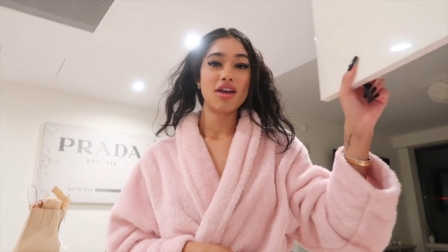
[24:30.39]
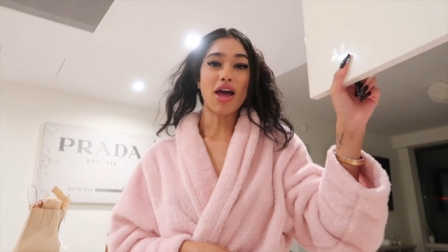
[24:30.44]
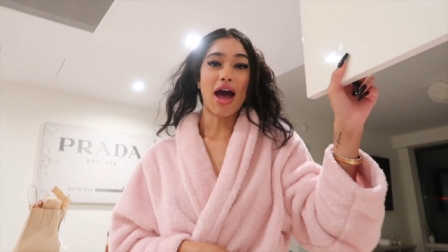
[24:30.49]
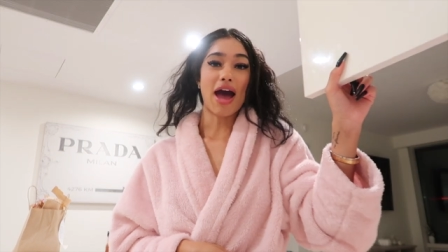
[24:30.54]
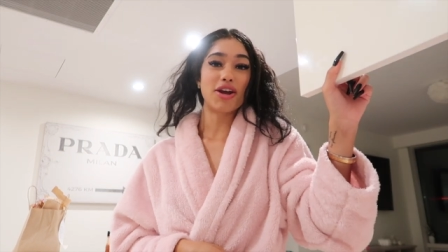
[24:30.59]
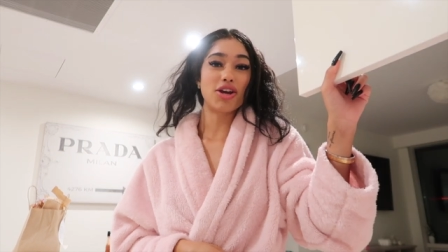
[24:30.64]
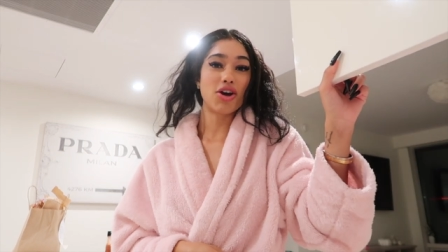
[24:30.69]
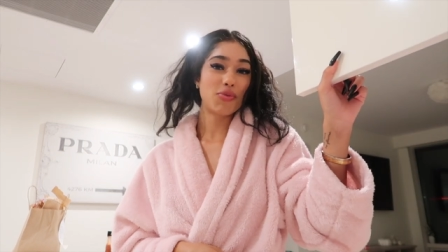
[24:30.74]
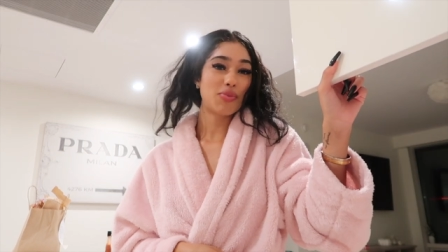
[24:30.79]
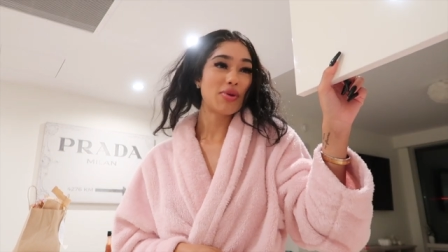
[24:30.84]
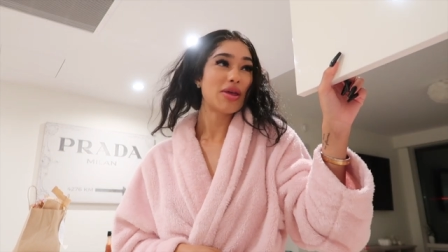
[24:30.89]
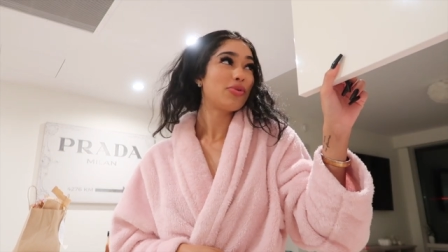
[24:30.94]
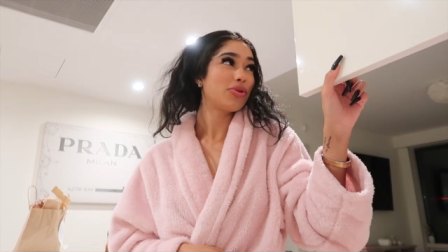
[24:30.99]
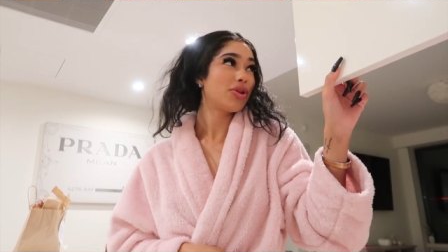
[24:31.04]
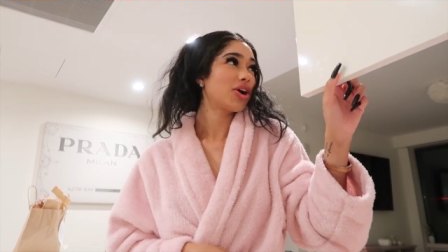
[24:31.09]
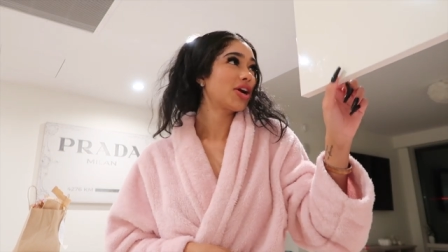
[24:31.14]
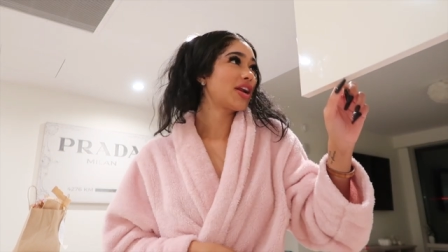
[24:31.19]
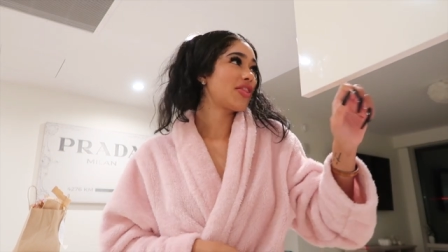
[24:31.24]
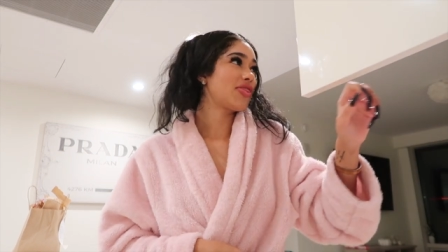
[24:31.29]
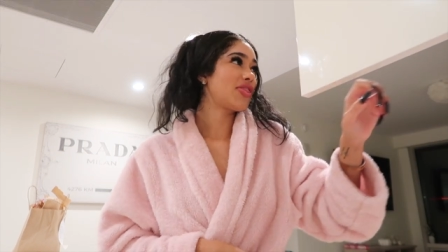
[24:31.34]
I know people
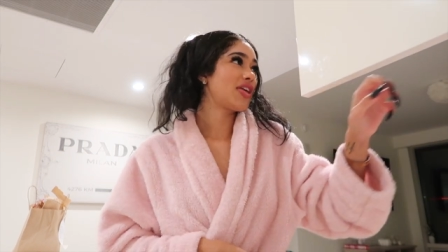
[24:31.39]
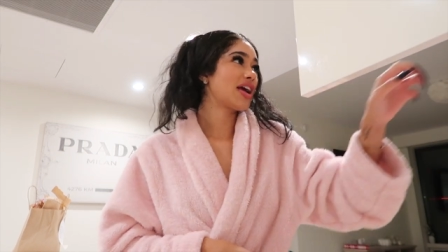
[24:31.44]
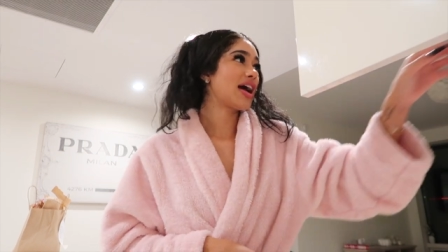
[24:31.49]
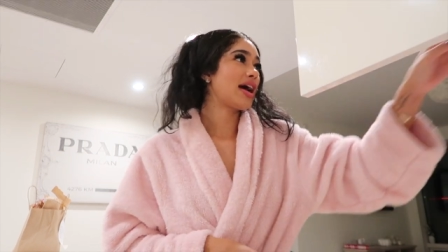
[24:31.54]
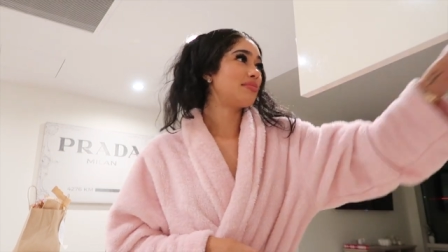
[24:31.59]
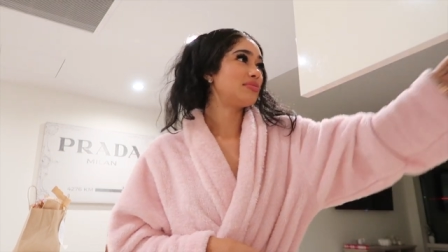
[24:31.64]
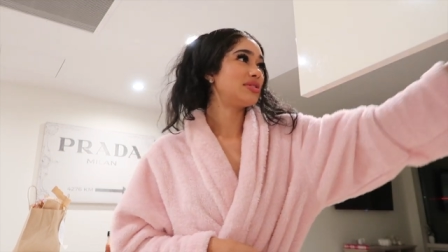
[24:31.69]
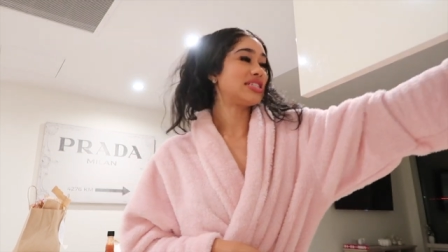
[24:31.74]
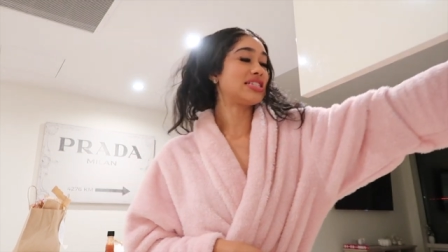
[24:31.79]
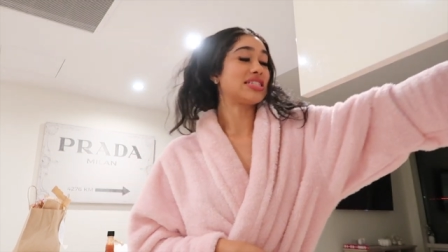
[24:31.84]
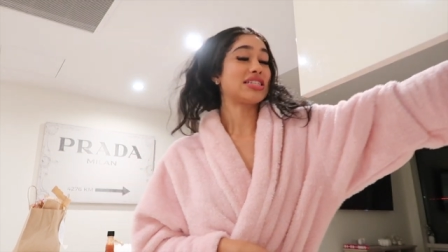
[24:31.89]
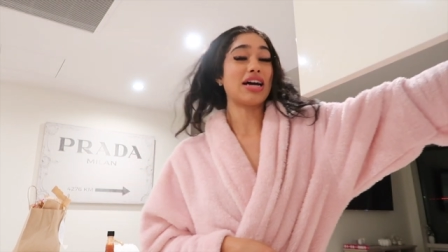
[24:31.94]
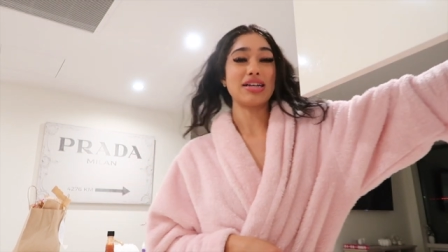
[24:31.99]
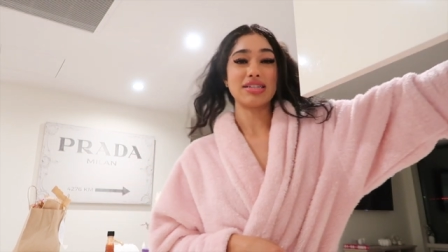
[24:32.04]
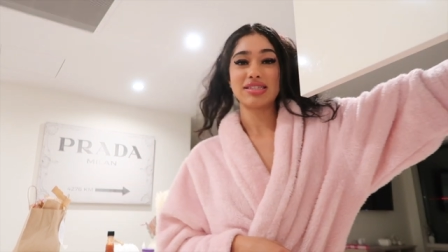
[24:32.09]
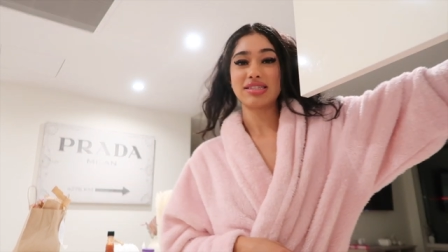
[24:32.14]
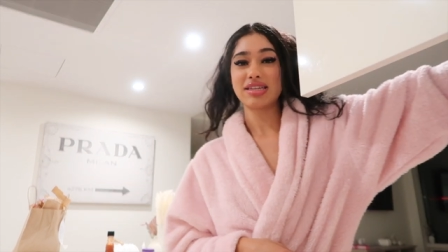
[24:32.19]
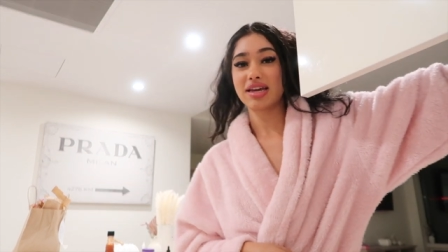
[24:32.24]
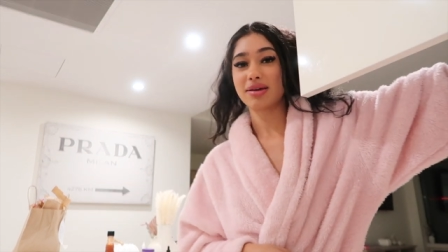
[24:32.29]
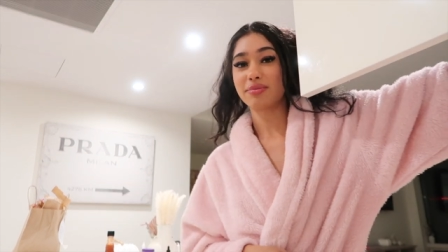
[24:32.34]
are gonna think I'm
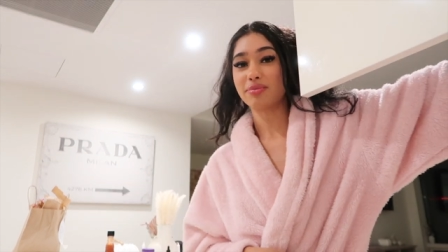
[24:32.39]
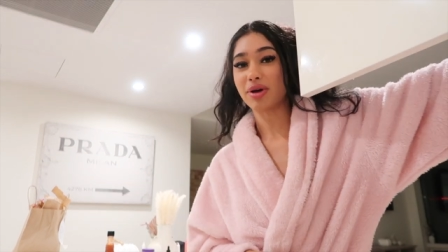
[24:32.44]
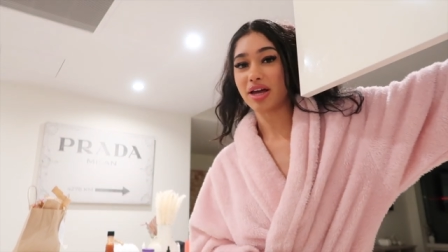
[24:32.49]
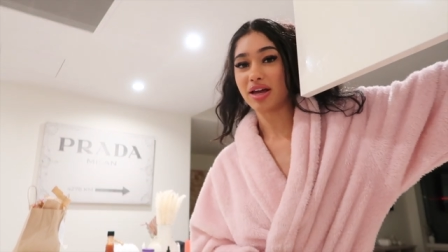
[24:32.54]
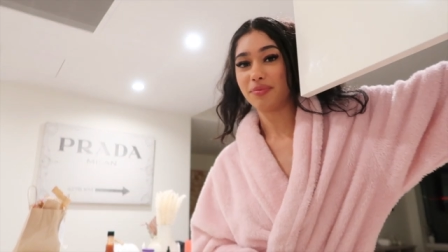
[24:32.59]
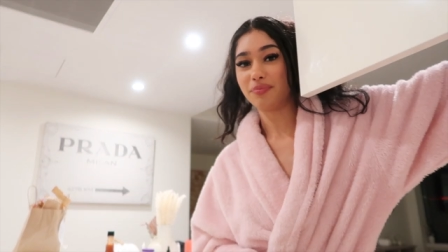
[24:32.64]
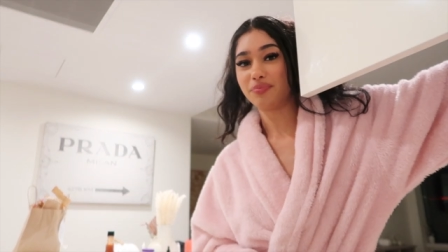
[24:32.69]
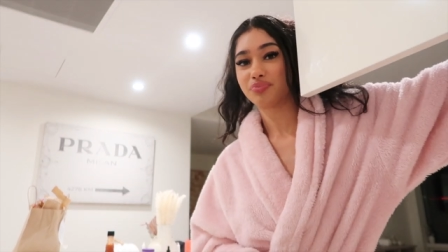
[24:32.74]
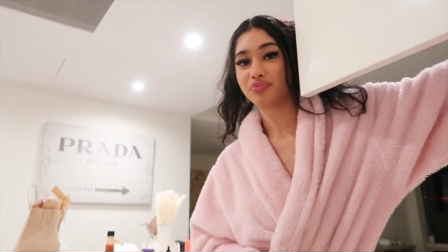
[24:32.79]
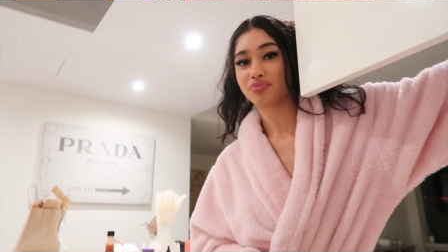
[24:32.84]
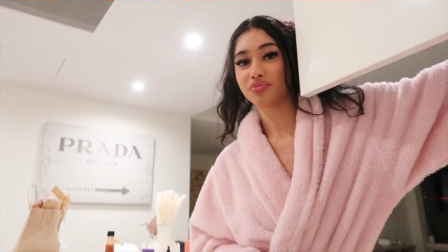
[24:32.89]
disgusting, but